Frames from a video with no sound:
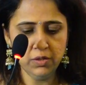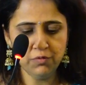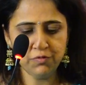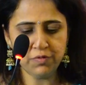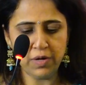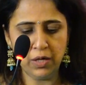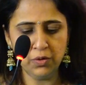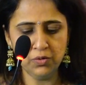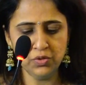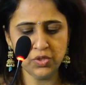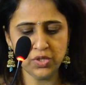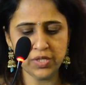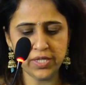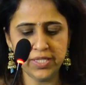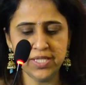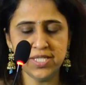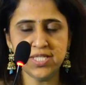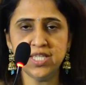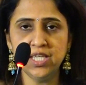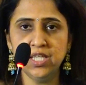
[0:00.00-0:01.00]
founder
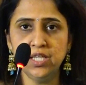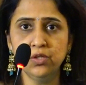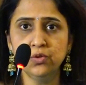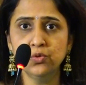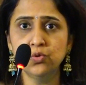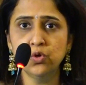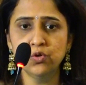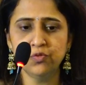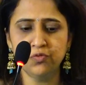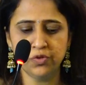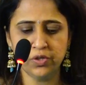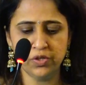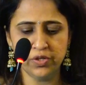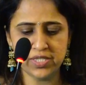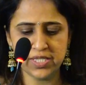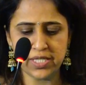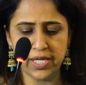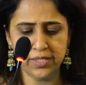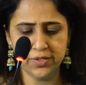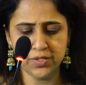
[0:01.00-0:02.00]
and CEO of
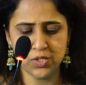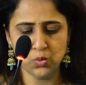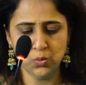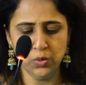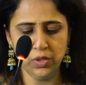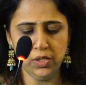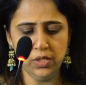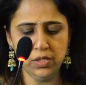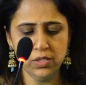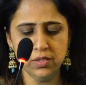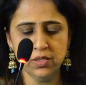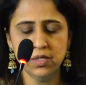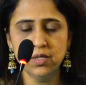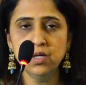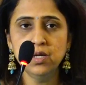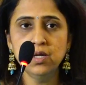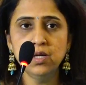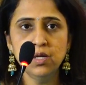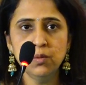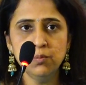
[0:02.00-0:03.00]
Chrysalis World,
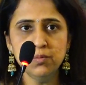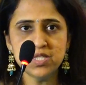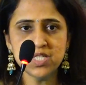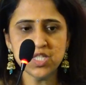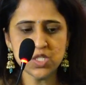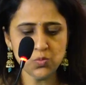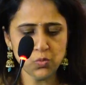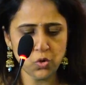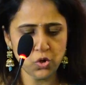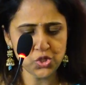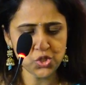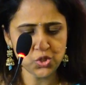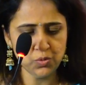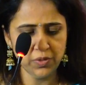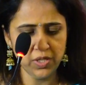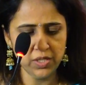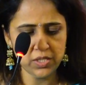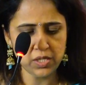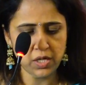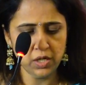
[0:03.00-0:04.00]
Mrs.
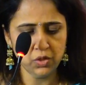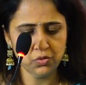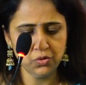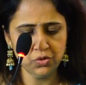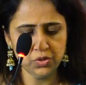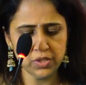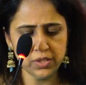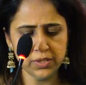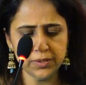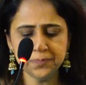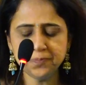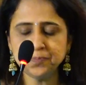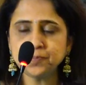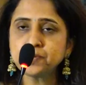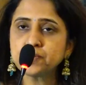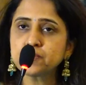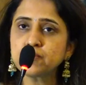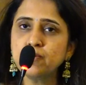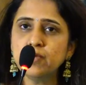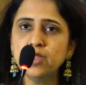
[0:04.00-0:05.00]
Moshami Thakurta,
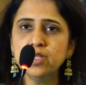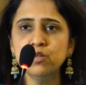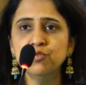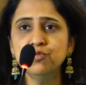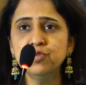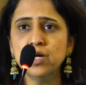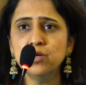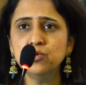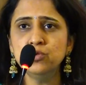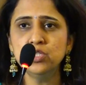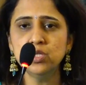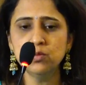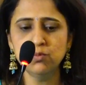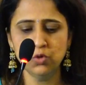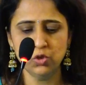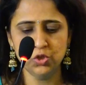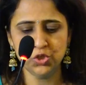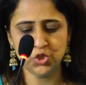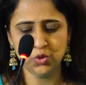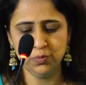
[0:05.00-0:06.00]
founder
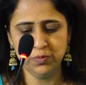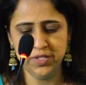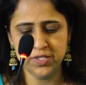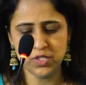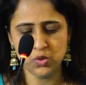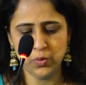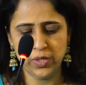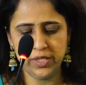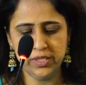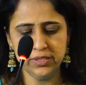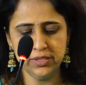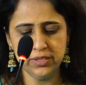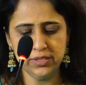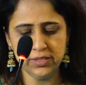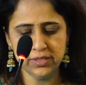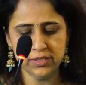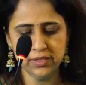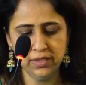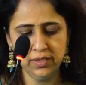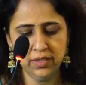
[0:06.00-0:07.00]
Moshami's
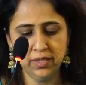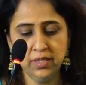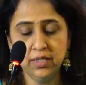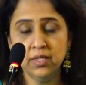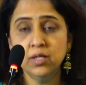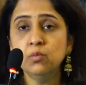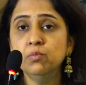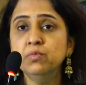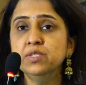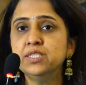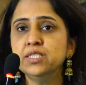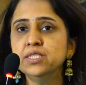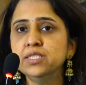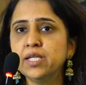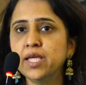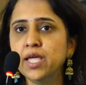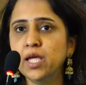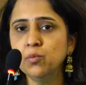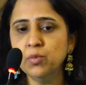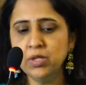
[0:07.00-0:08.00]
Wellness, Mrs.
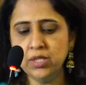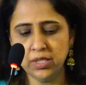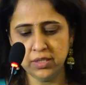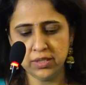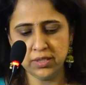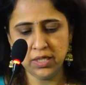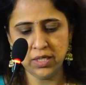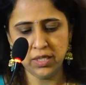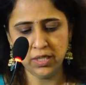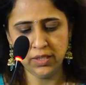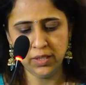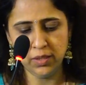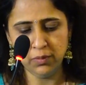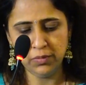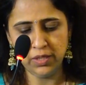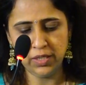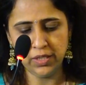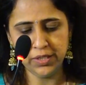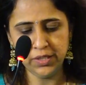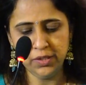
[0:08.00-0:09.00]
Hemalata
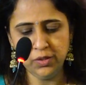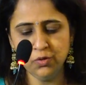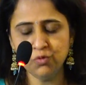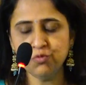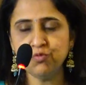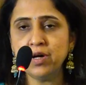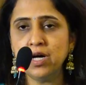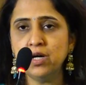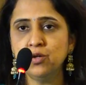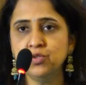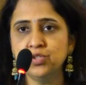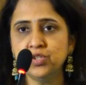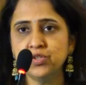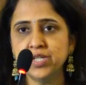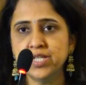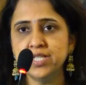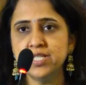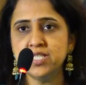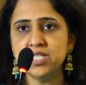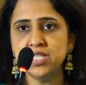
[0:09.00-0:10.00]
Annamalai, founder
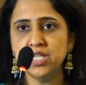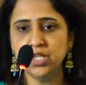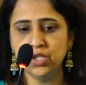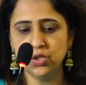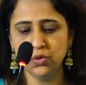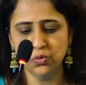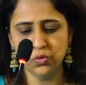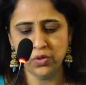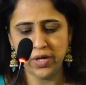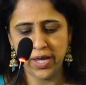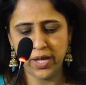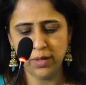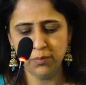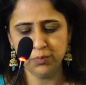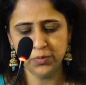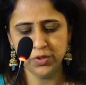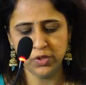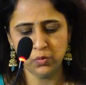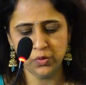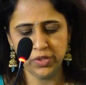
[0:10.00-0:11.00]
and CEO
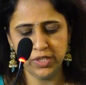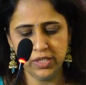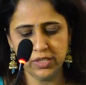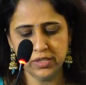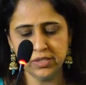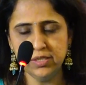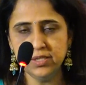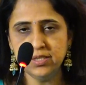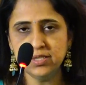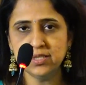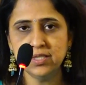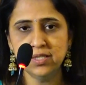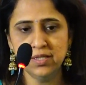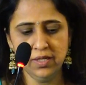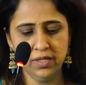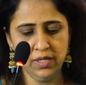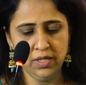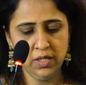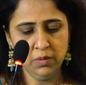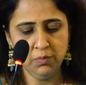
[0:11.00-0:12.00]
Ampere Vehicles,
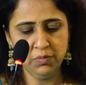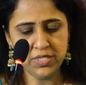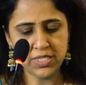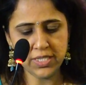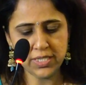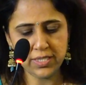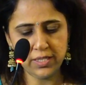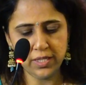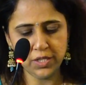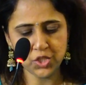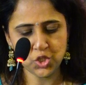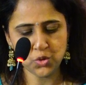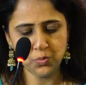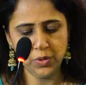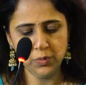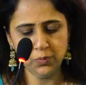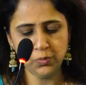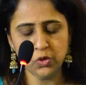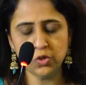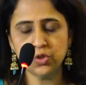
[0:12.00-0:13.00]
Mrs.
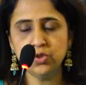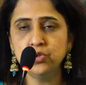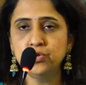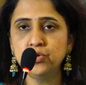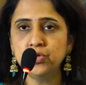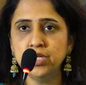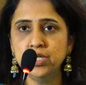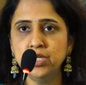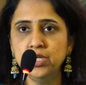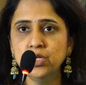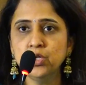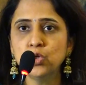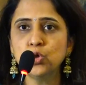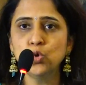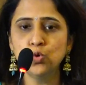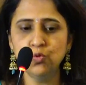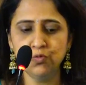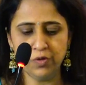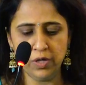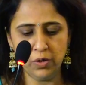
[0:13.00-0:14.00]
Lakshmi Potluri,
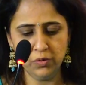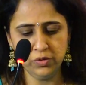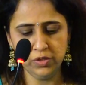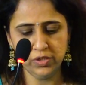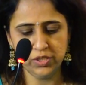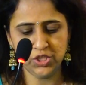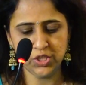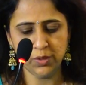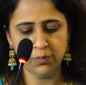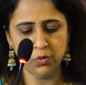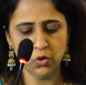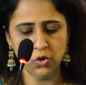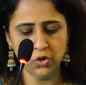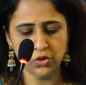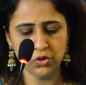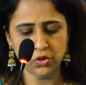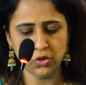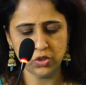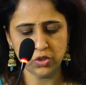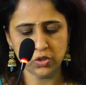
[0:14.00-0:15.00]
co-founder
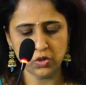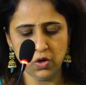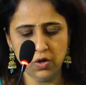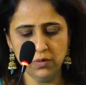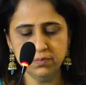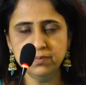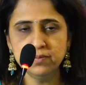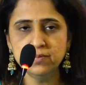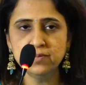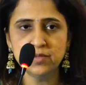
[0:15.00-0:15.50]
Jabong.com,